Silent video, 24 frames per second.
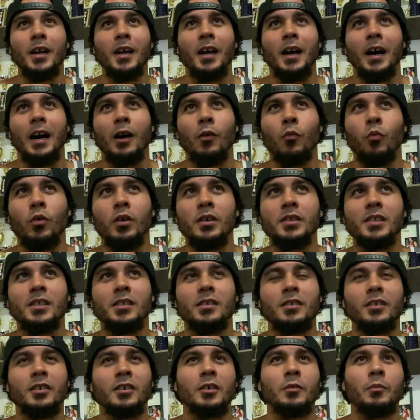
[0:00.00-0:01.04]
I
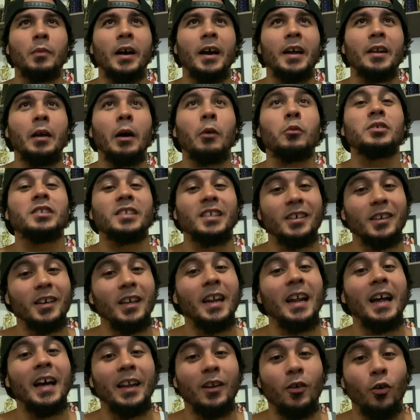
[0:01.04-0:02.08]
wasn't good by any, I was good
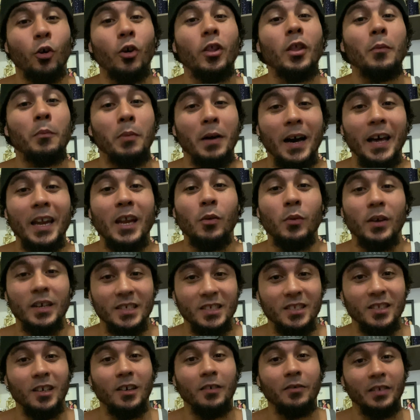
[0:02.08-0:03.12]
at all the bodyweight
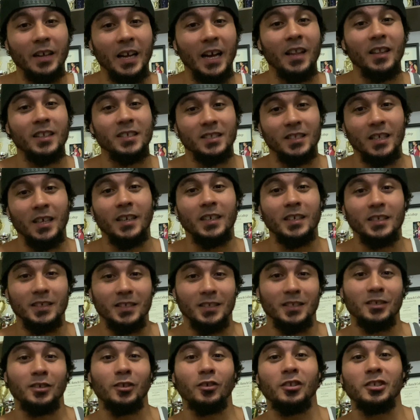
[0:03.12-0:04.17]
stuff, calisthenics,
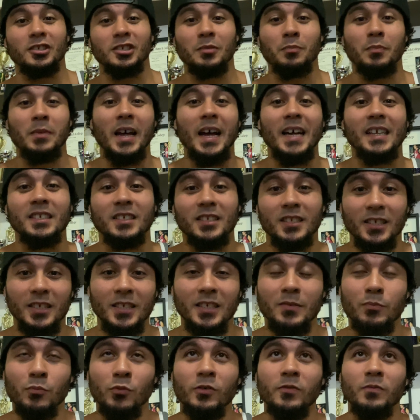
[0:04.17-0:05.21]
the
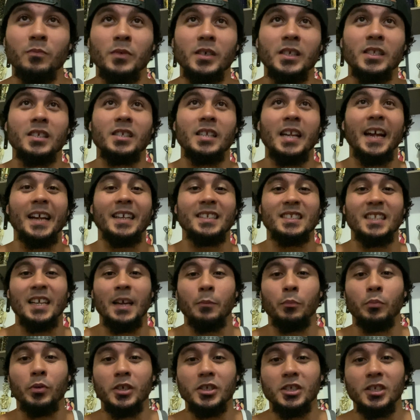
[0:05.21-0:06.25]
gymnastics, movements,
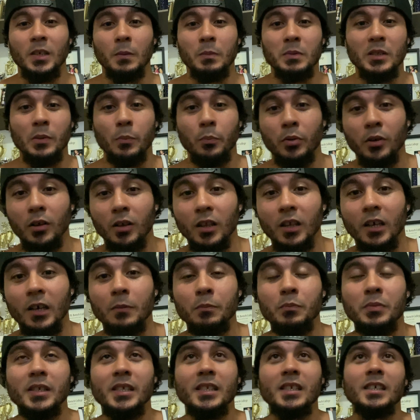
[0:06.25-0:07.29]
handstand push-ups, the
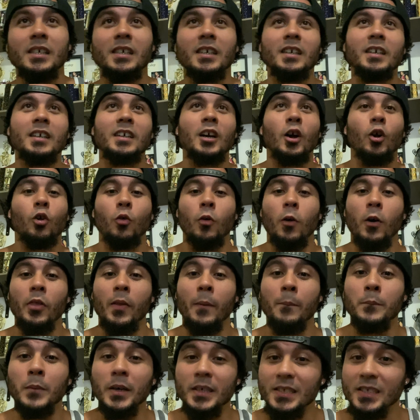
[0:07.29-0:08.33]
pull-ups, the
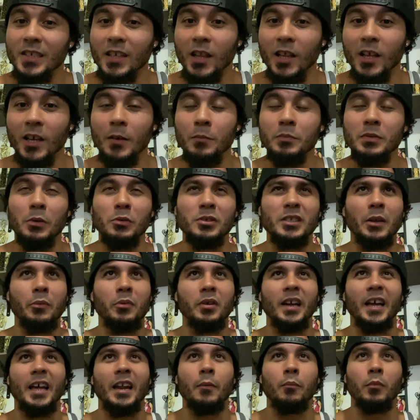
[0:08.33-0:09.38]
muscle-ups. I was able to
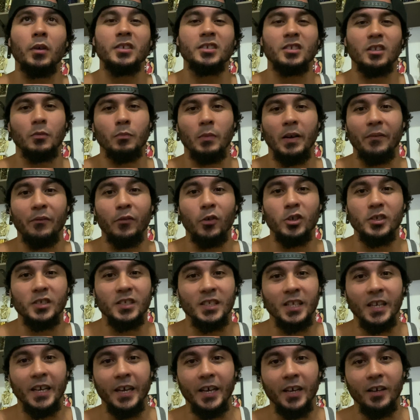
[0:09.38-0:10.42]
get a muscle-up my first
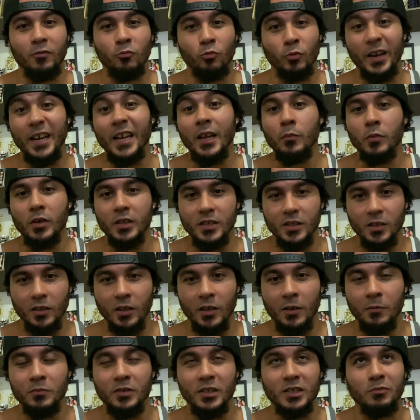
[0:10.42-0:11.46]
day, ring
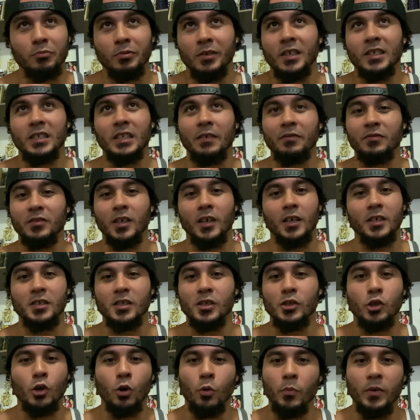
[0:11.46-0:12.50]
muscle-up, just because I've done
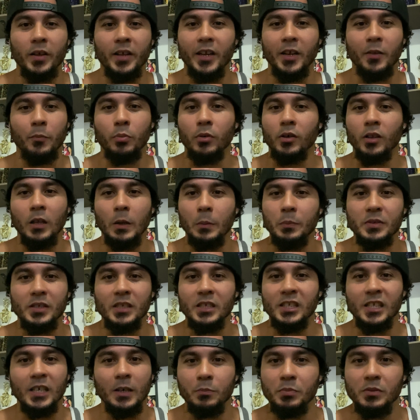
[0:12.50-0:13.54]
so many pull-ups and
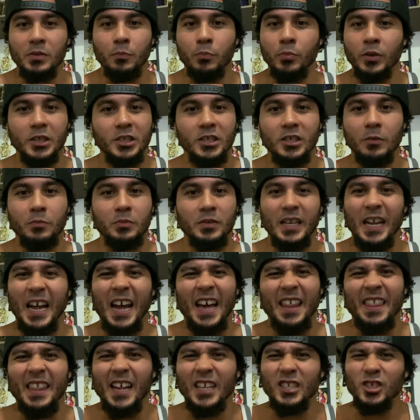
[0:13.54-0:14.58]
dips and push-ups and
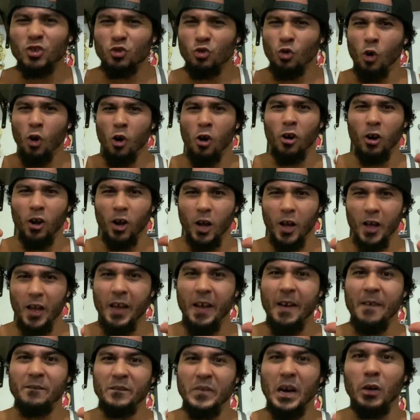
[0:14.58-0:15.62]
had that strong
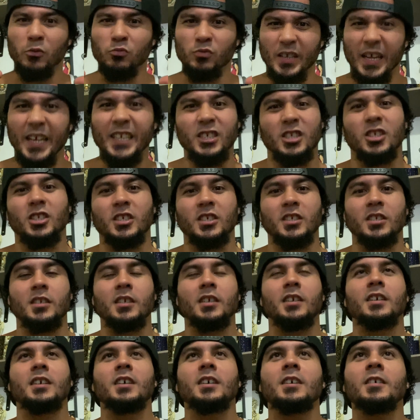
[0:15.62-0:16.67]
foundation,
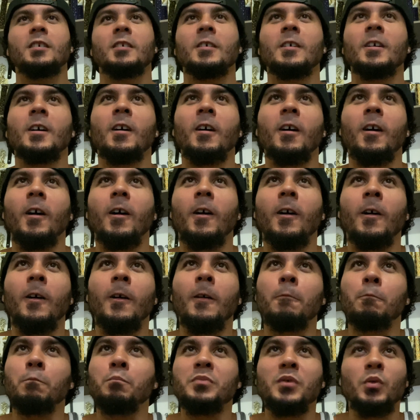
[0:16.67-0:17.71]

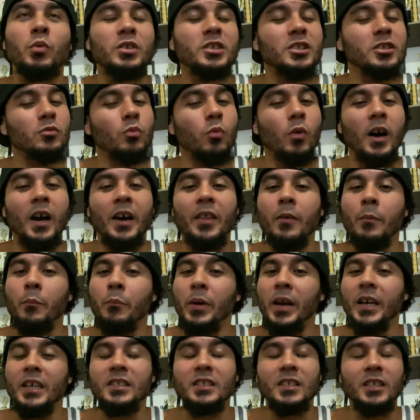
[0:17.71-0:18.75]
which is why the
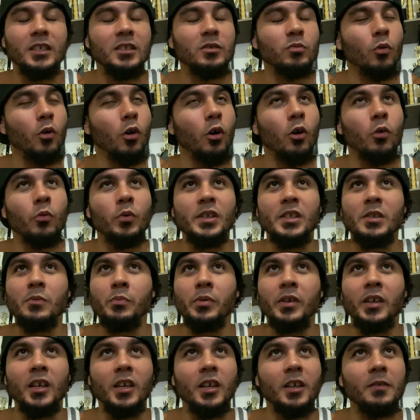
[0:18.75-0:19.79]
basics will always
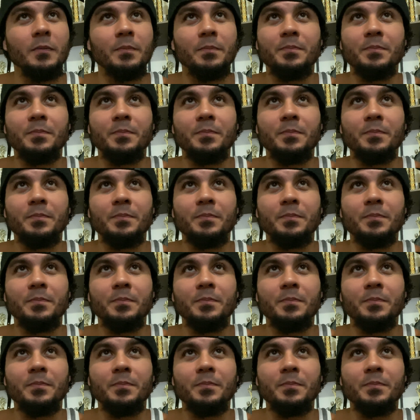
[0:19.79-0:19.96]
be,